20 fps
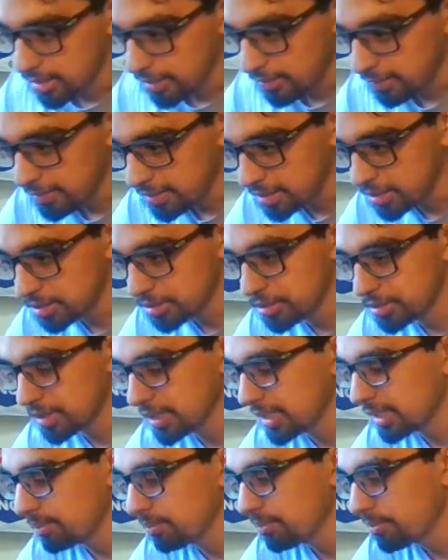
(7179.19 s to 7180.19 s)
of the
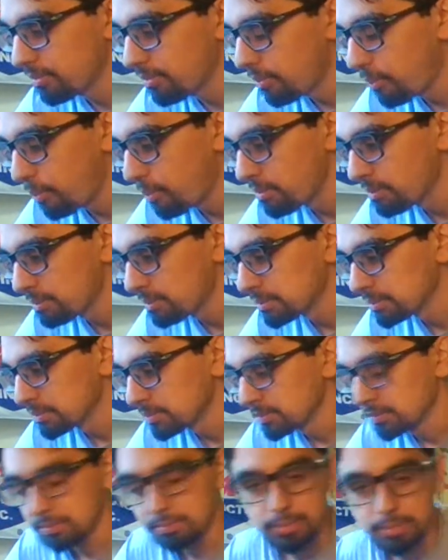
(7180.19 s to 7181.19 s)
stream.
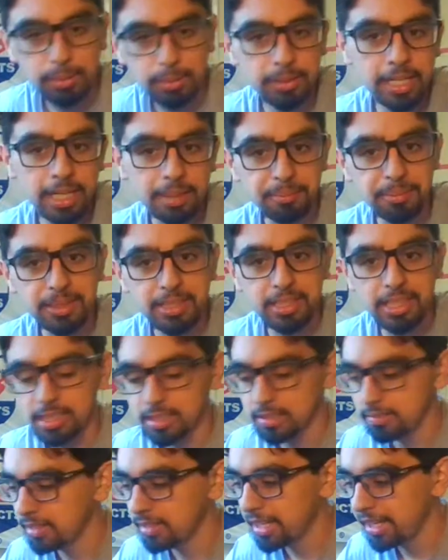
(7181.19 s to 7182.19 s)
But we had a
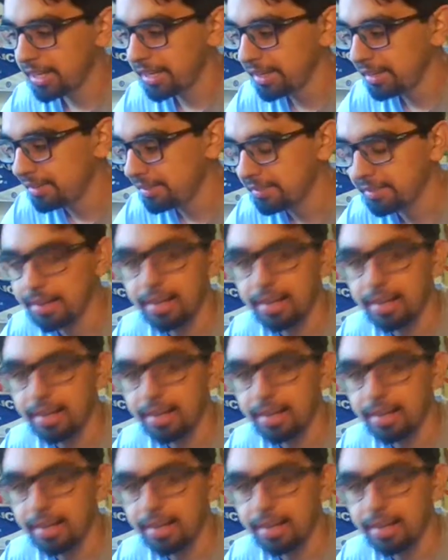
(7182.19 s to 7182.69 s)
productive day.